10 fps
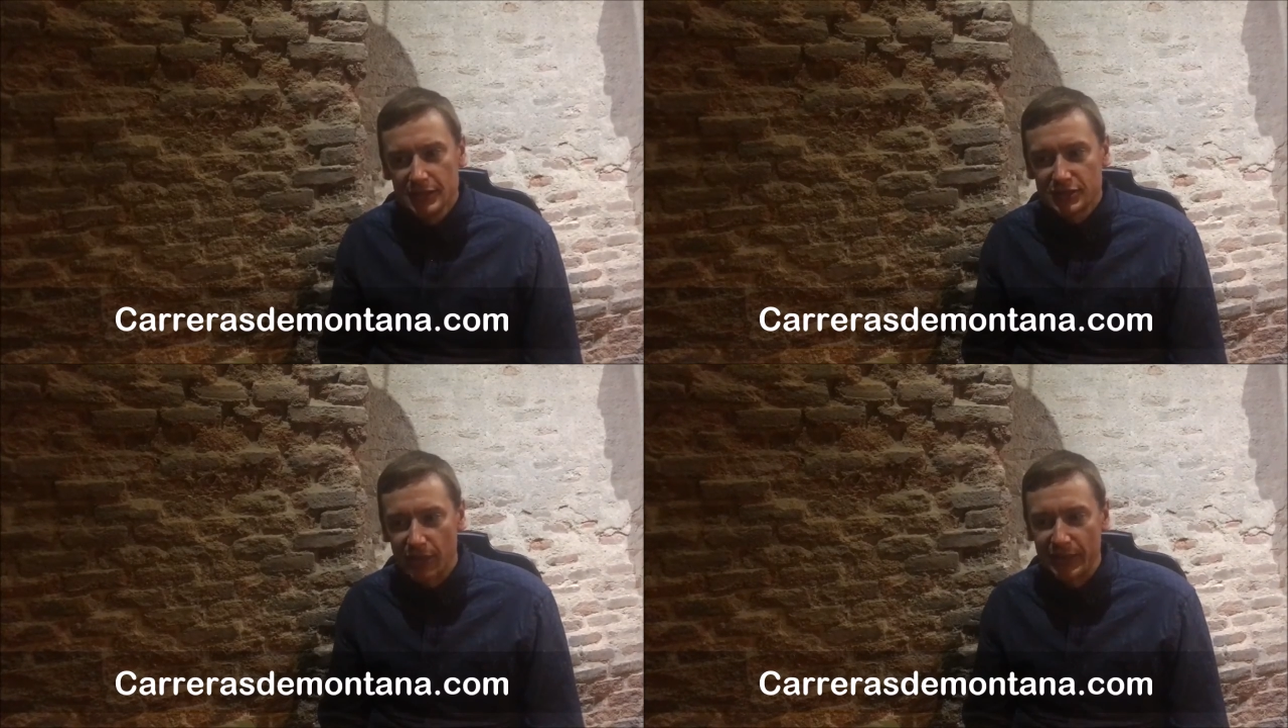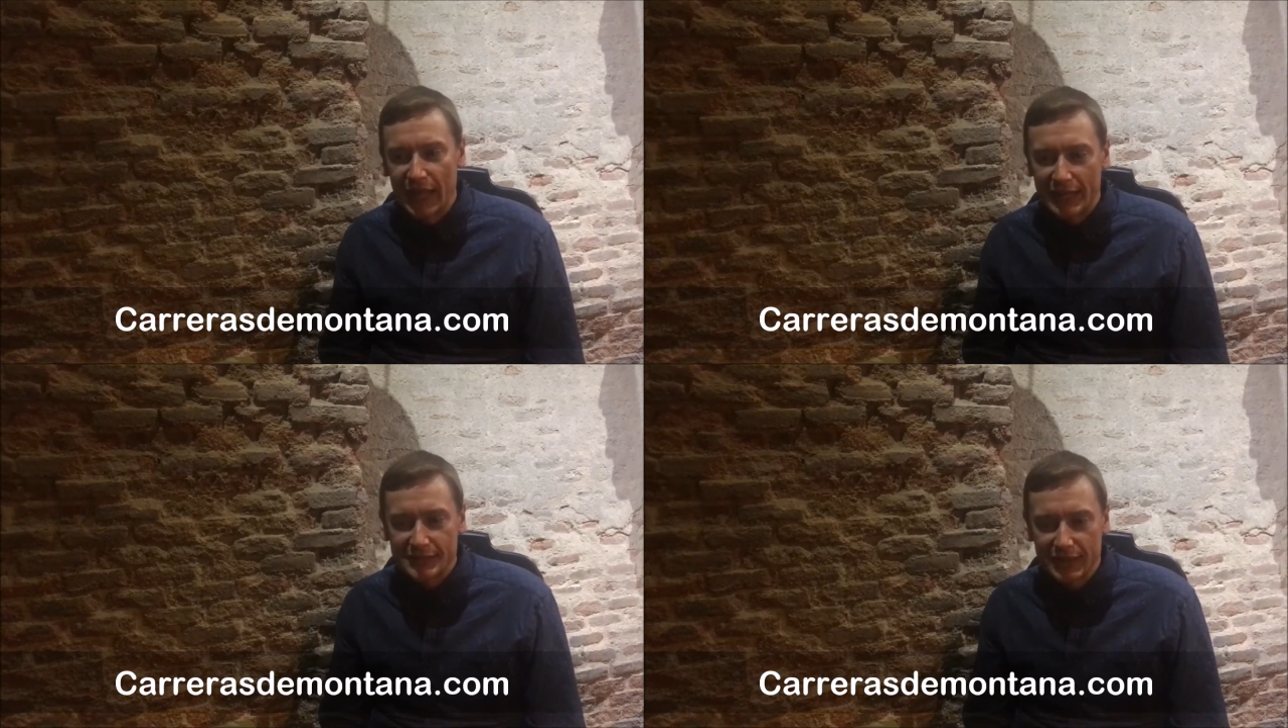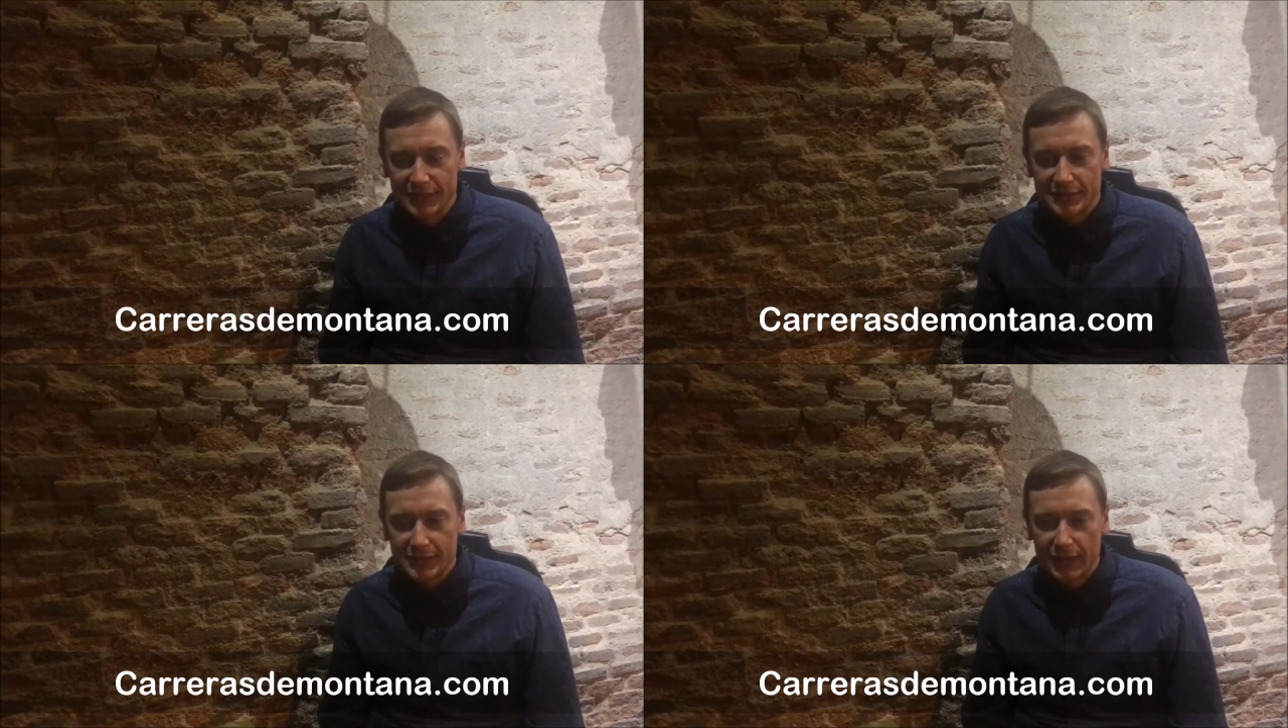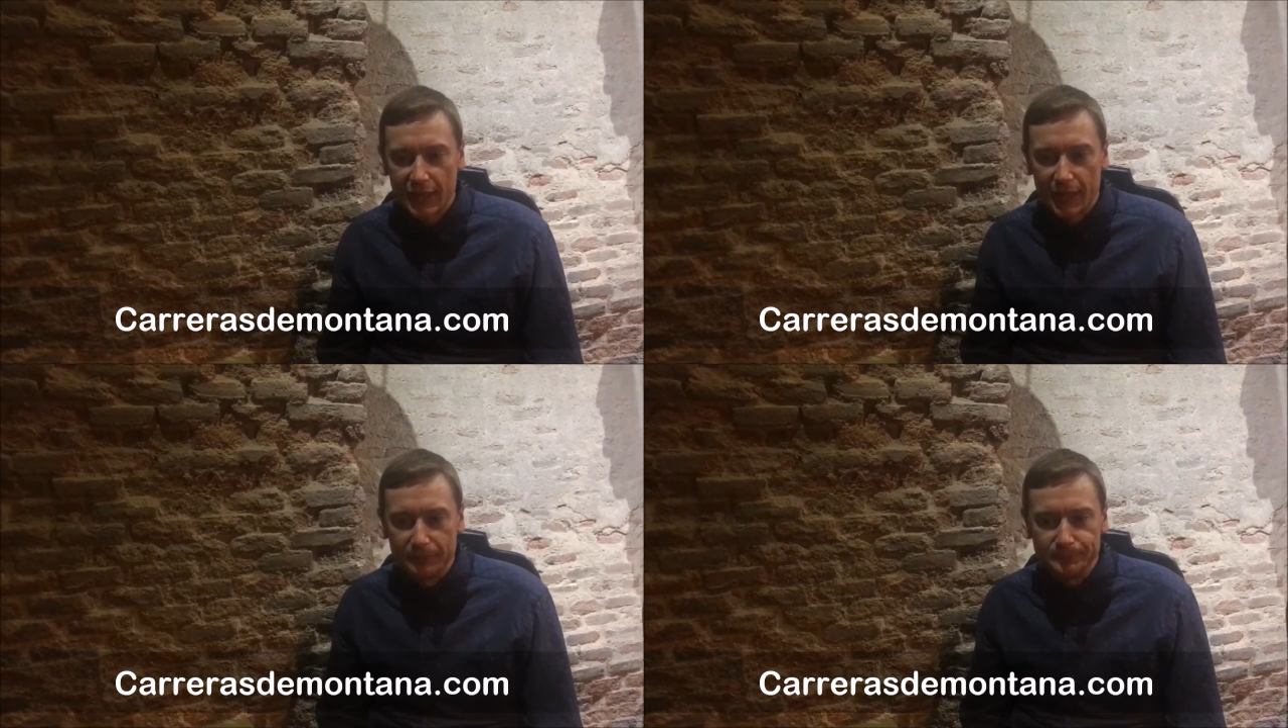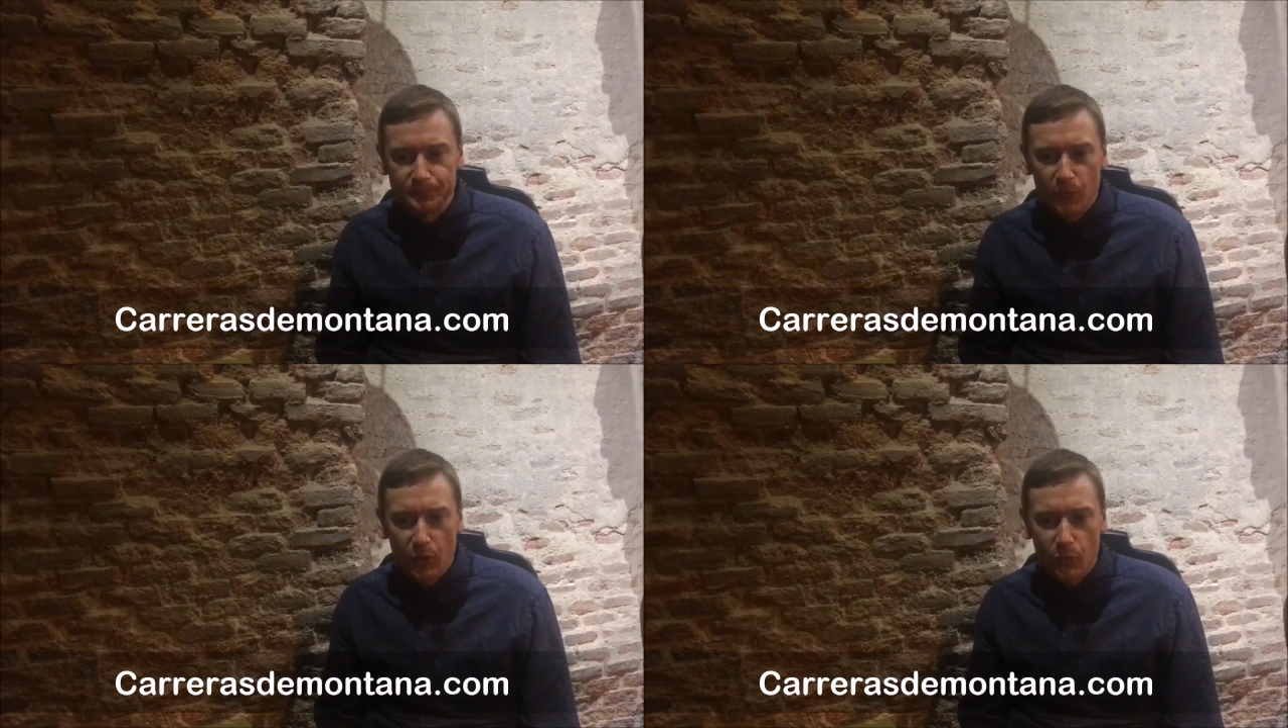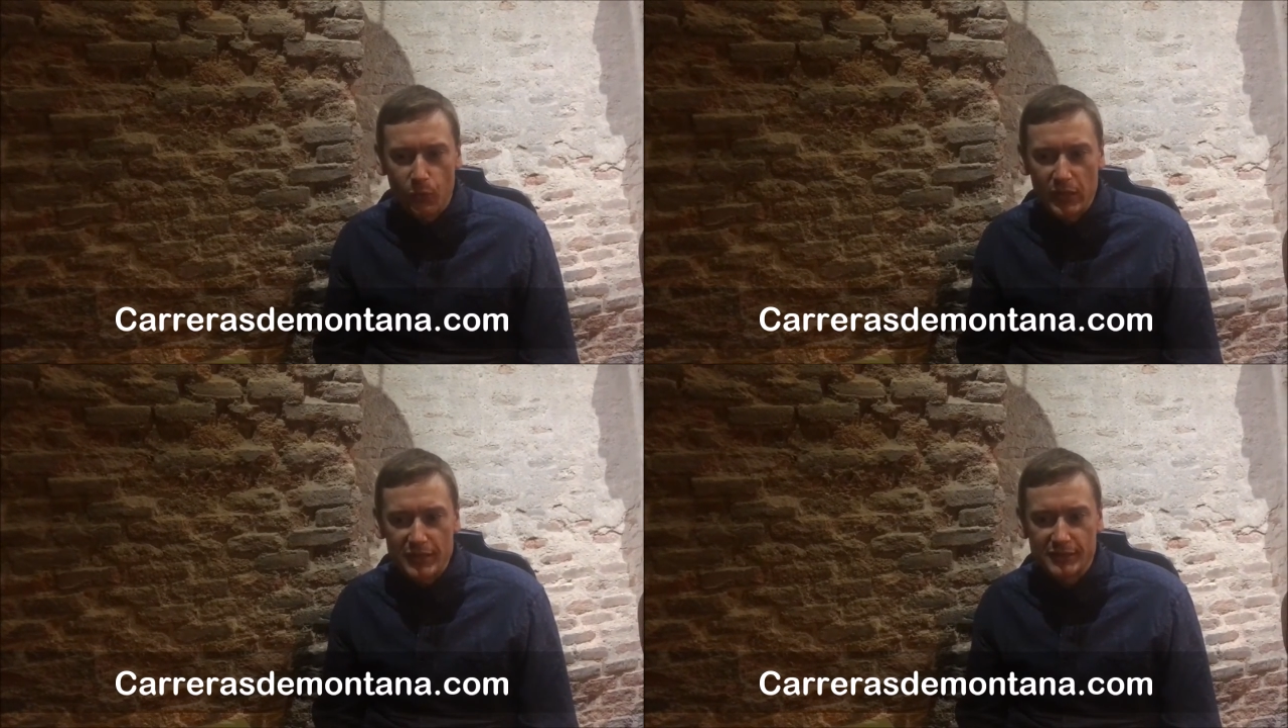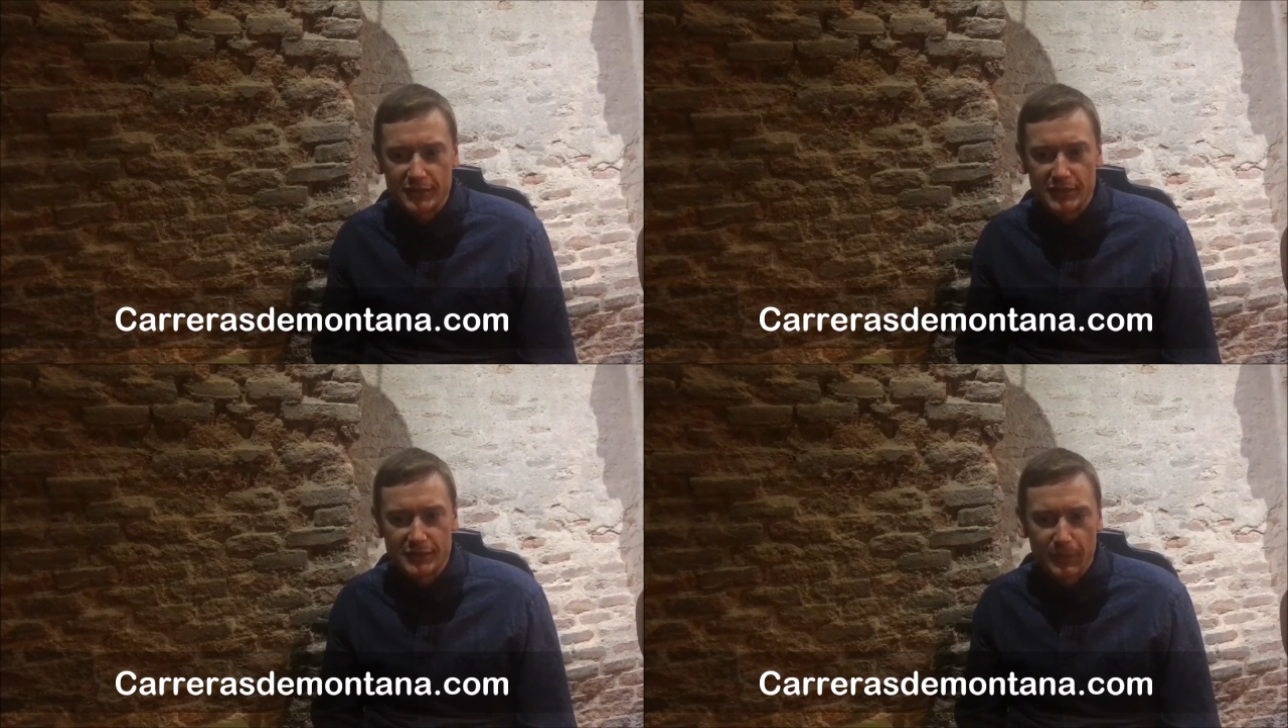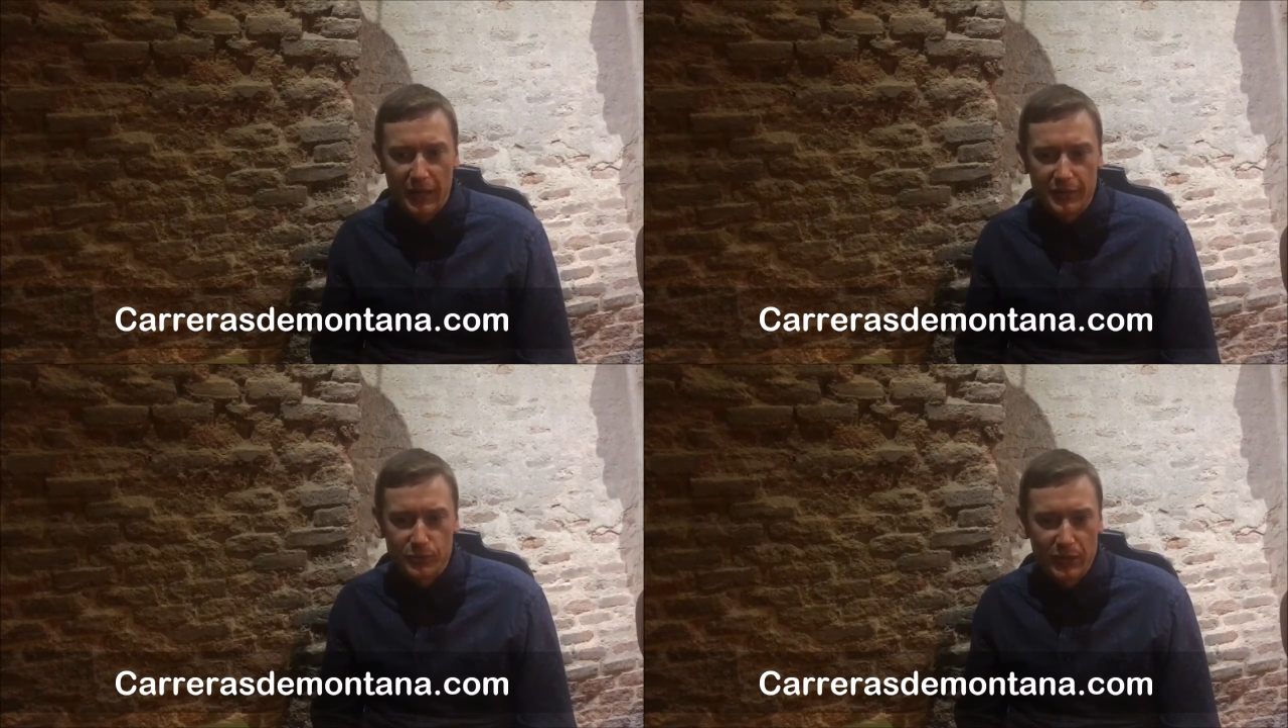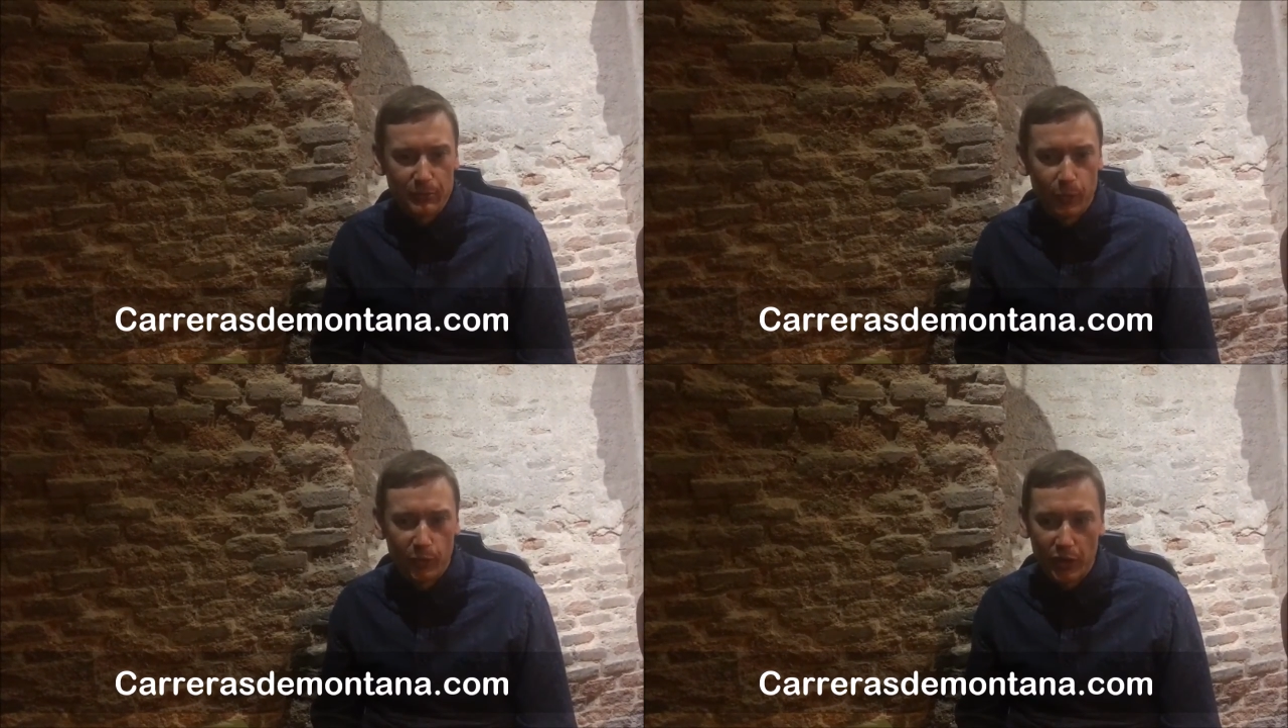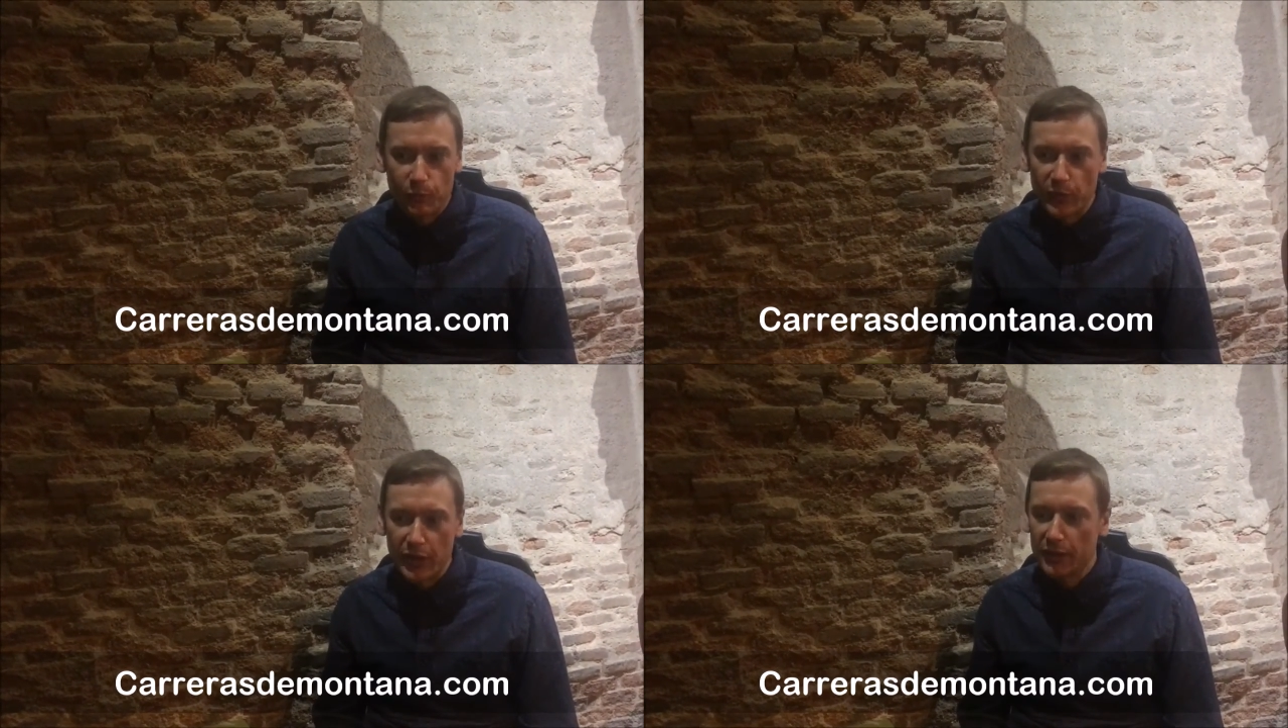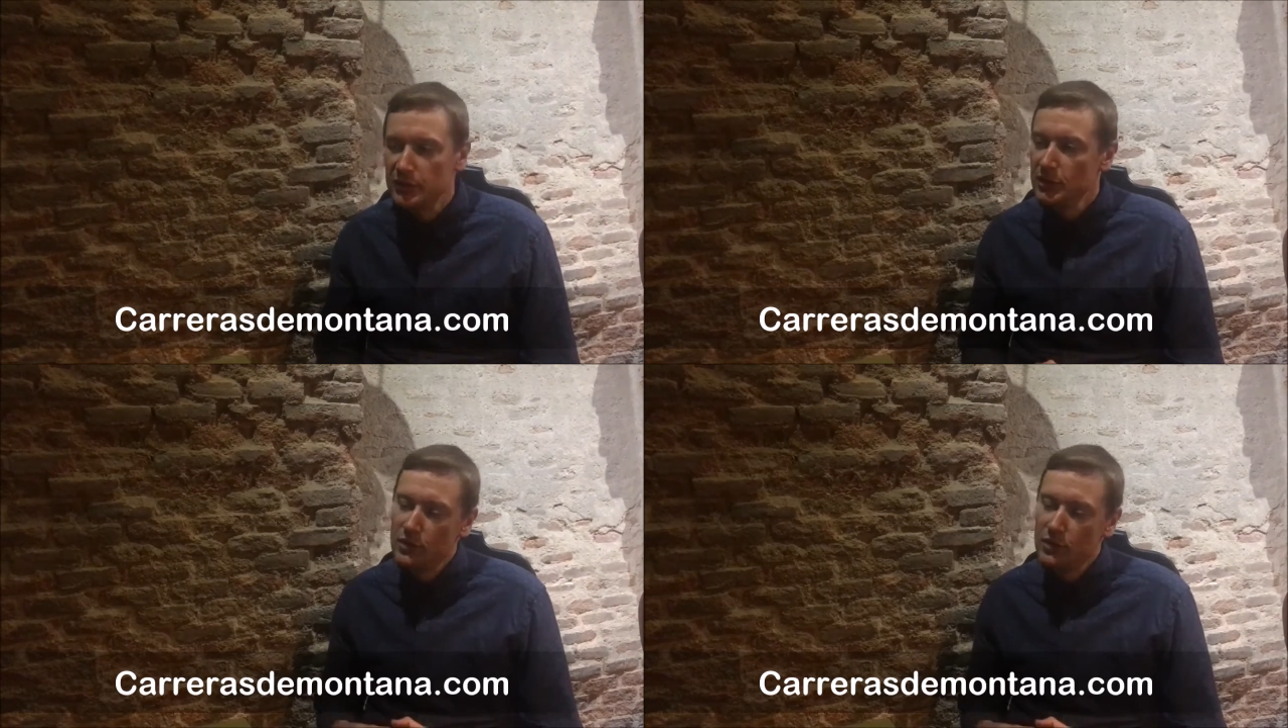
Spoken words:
So in that sense, we see Spain as really important, and